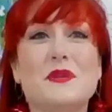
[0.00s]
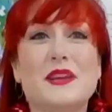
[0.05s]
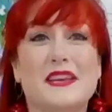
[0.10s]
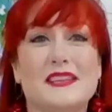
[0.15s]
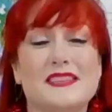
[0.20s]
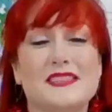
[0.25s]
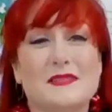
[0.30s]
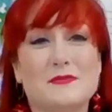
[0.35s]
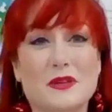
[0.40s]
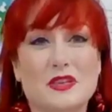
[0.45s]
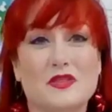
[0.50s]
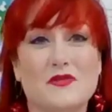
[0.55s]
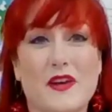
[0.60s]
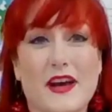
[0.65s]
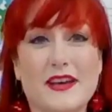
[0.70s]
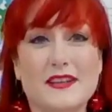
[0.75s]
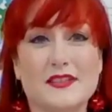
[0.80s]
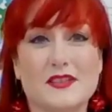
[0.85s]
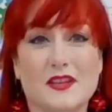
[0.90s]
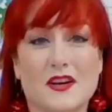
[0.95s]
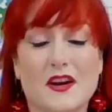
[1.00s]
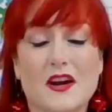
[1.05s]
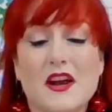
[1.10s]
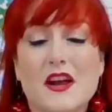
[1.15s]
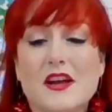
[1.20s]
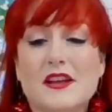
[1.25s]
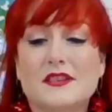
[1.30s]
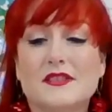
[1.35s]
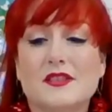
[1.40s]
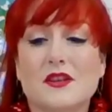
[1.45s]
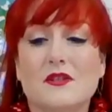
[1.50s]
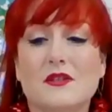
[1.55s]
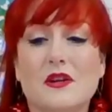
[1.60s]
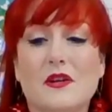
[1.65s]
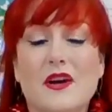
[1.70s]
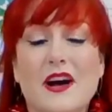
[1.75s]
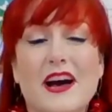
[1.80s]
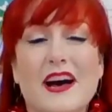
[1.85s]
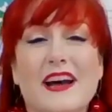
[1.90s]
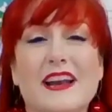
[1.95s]
of beat is much faster. So
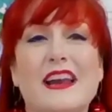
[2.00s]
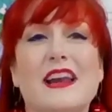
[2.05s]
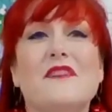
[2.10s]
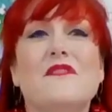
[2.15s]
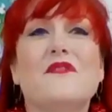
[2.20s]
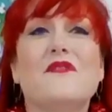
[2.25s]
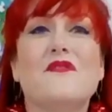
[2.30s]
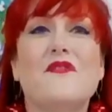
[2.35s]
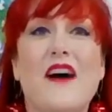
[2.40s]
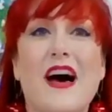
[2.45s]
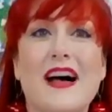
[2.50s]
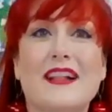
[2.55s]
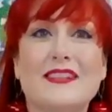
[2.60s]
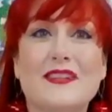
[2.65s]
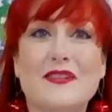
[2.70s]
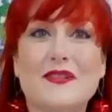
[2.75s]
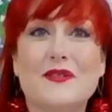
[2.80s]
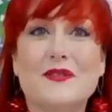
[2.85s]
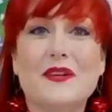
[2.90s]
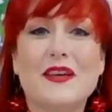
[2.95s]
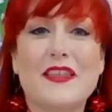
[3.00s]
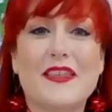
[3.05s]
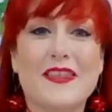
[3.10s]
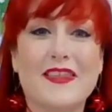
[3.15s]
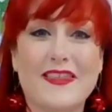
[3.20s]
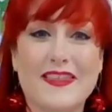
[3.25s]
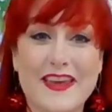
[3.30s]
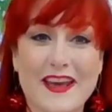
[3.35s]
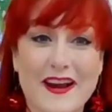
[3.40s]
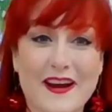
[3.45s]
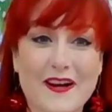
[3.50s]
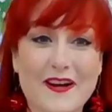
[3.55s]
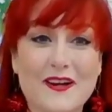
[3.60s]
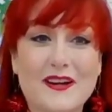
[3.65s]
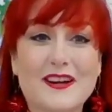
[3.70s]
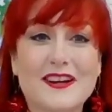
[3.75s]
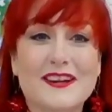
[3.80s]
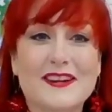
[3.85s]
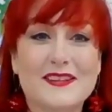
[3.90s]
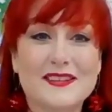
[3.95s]
go ahead and follow
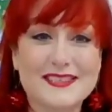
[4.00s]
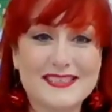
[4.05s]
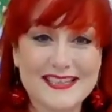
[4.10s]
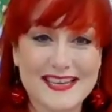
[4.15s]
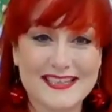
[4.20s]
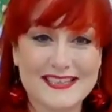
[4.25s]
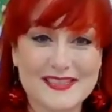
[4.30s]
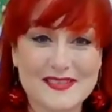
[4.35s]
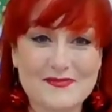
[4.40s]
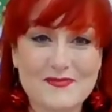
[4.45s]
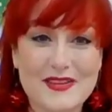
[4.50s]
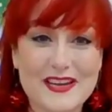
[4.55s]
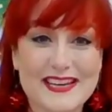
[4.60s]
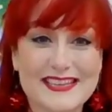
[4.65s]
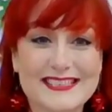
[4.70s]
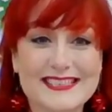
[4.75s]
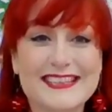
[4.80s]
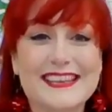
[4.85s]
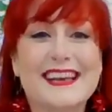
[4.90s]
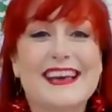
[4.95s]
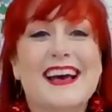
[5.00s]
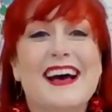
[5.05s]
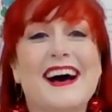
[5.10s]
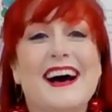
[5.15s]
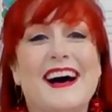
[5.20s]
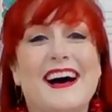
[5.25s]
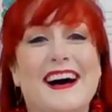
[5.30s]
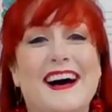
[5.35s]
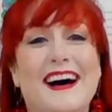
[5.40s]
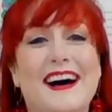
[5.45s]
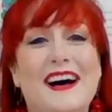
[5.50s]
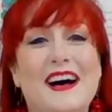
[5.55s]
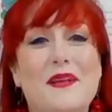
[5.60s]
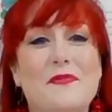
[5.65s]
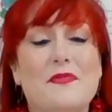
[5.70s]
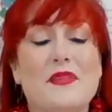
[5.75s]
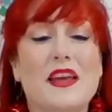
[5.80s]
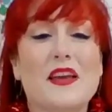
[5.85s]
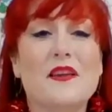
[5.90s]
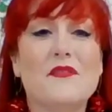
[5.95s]
their sense of beat.
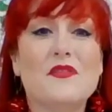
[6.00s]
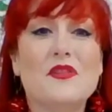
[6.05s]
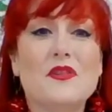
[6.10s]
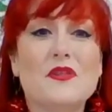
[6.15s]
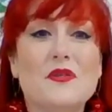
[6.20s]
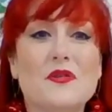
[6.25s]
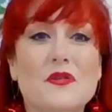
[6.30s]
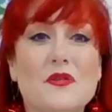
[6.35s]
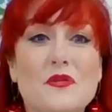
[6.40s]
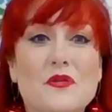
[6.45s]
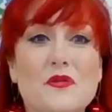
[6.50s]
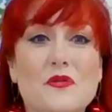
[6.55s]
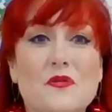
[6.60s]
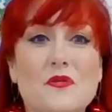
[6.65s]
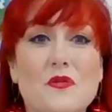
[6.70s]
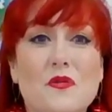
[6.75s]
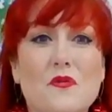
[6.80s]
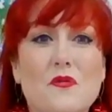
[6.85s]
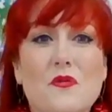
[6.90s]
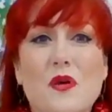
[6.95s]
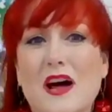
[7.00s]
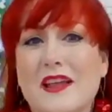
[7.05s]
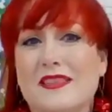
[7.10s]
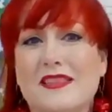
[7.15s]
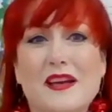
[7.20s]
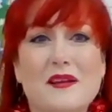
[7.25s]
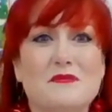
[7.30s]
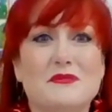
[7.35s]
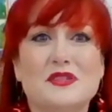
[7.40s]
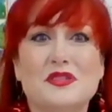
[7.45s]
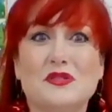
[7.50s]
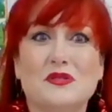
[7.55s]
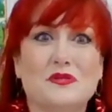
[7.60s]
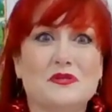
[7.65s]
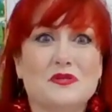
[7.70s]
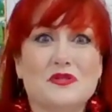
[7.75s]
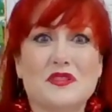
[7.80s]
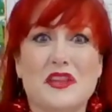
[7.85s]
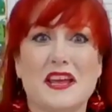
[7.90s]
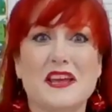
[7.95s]
If you want them
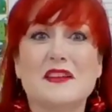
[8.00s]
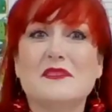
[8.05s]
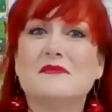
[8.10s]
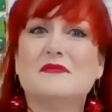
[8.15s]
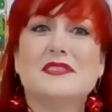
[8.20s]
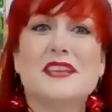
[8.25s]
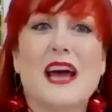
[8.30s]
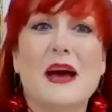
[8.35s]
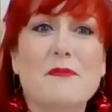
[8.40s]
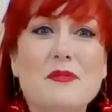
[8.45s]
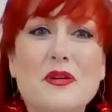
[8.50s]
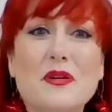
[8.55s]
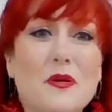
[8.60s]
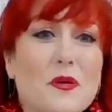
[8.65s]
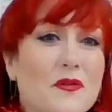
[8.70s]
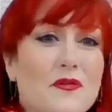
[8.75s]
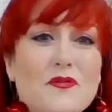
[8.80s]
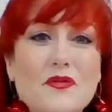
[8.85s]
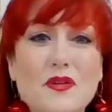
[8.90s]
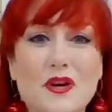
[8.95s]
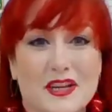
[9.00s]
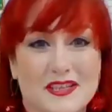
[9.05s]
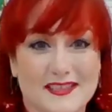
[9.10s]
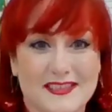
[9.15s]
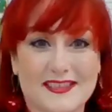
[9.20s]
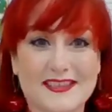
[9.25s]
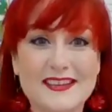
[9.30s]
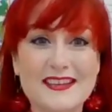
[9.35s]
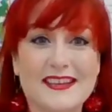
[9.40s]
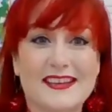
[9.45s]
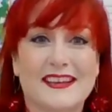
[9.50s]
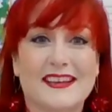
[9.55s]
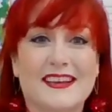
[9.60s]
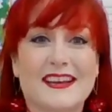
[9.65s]
to, they can tap your foot